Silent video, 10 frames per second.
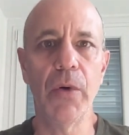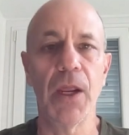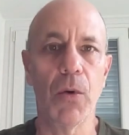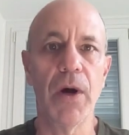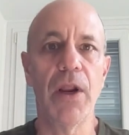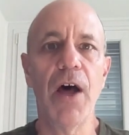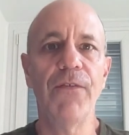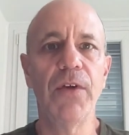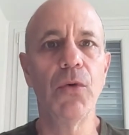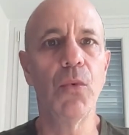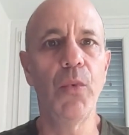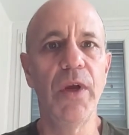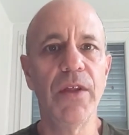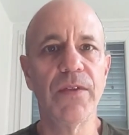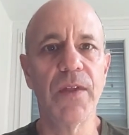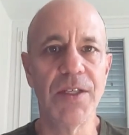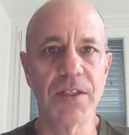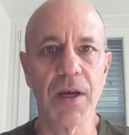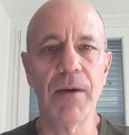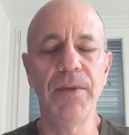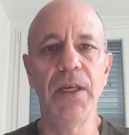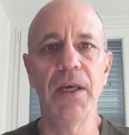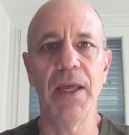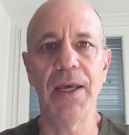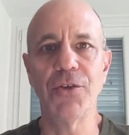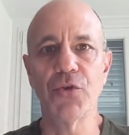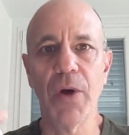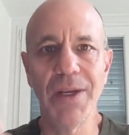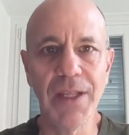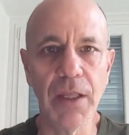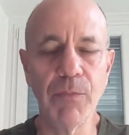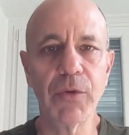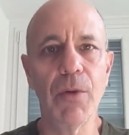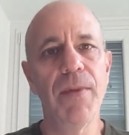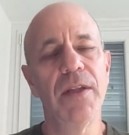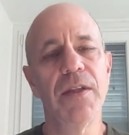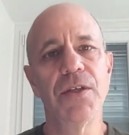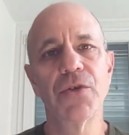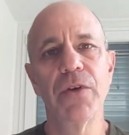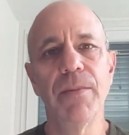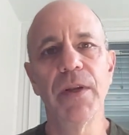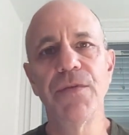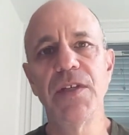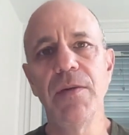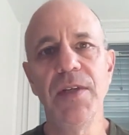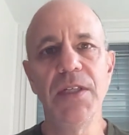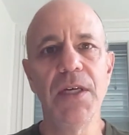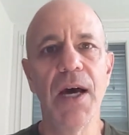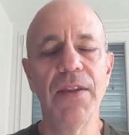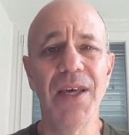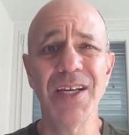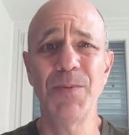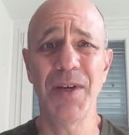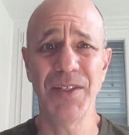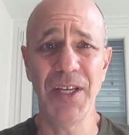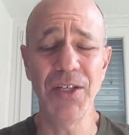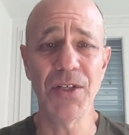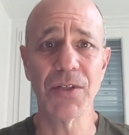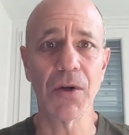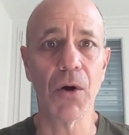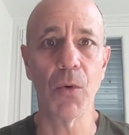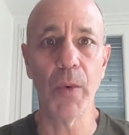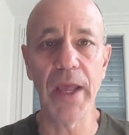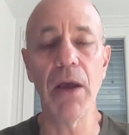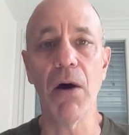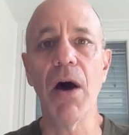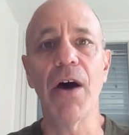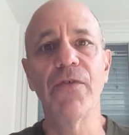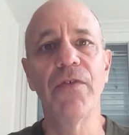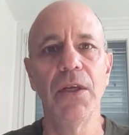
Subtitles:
And quite often with insomnia and trying to implement this treatment of CBT-I, the expectations are way off.